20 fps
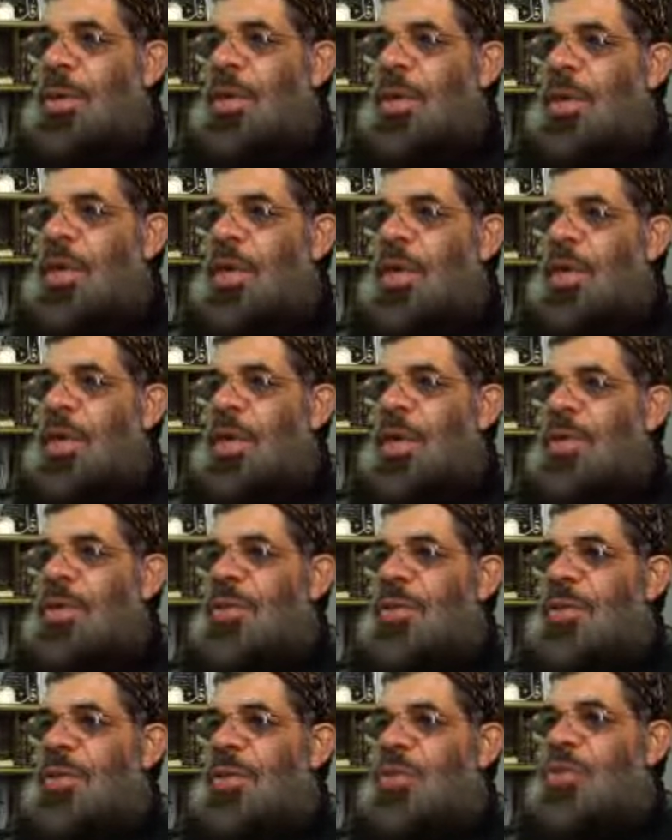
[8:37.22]
Okay, it
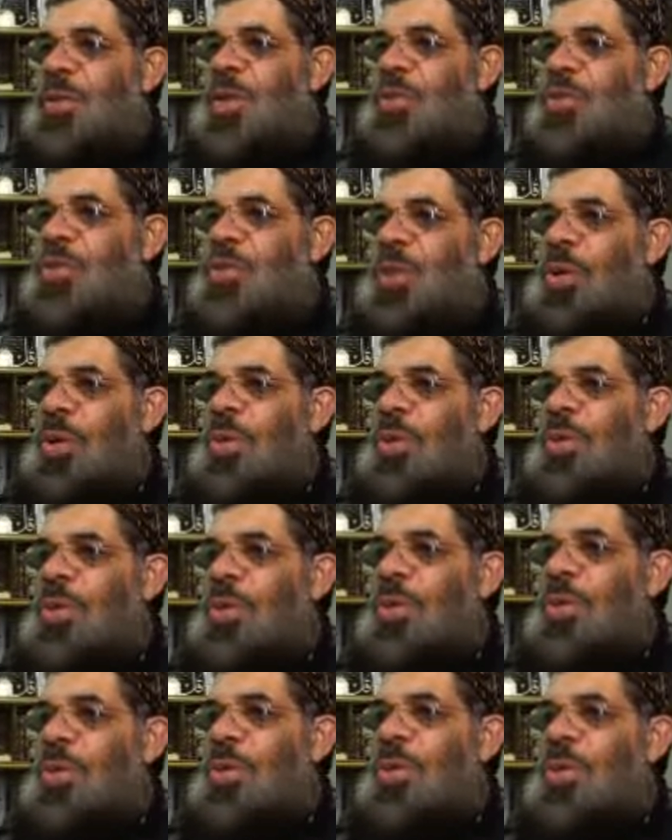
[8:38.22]
seems that we're
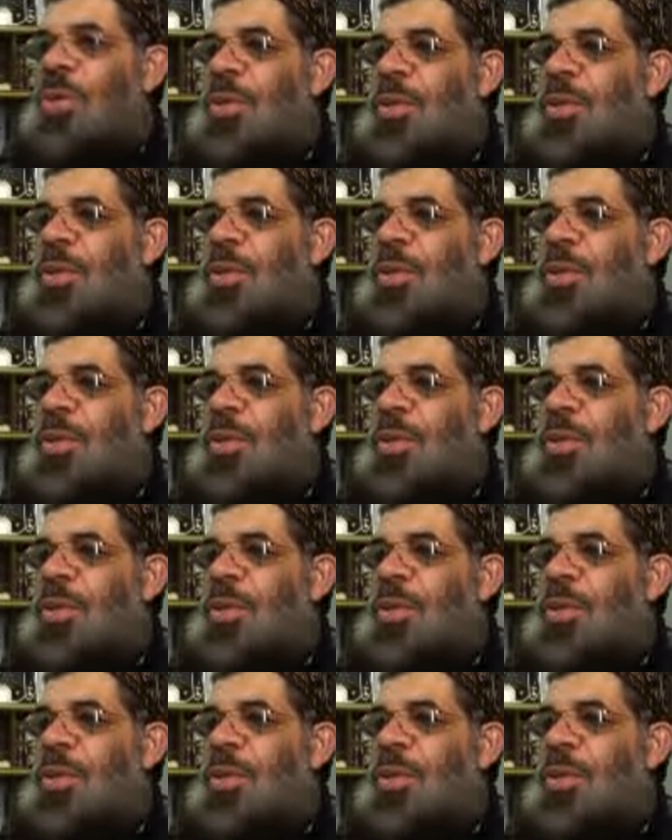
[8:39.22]
losing you.